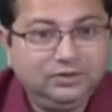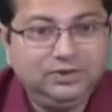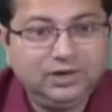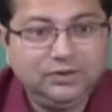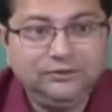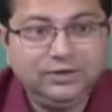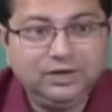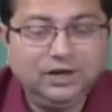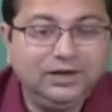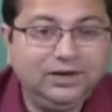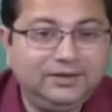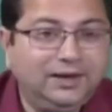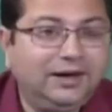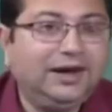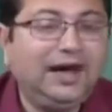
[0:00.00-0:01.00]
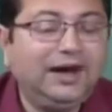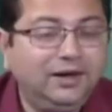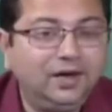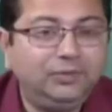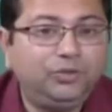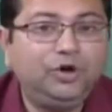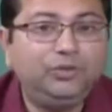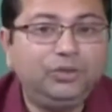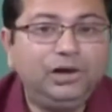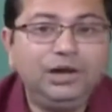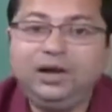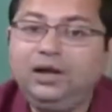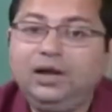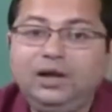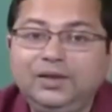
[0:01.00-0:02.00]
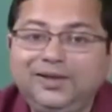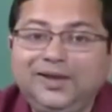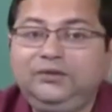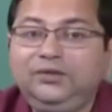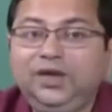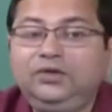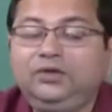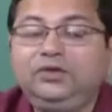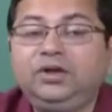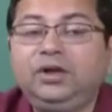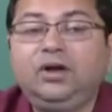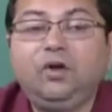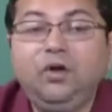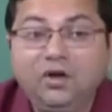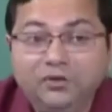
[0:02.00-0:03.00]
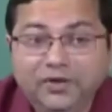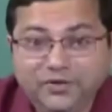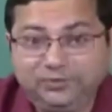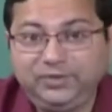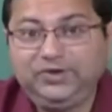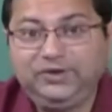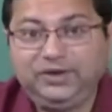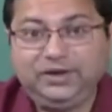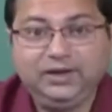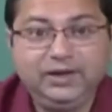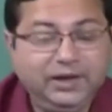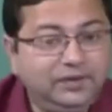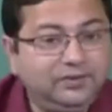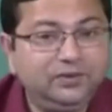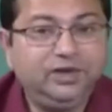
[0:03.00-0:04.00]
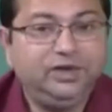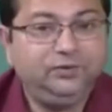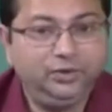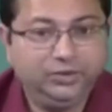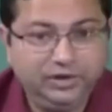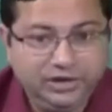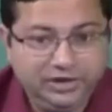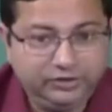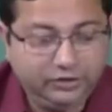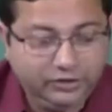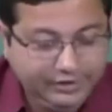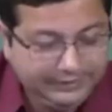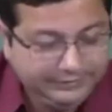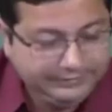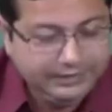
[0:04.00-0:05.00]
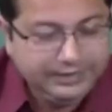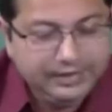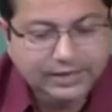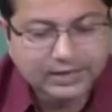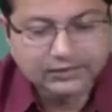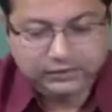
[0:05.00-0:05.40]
So, therefore, unless they are handled properly, safety issues are always present in solid propellant rockets.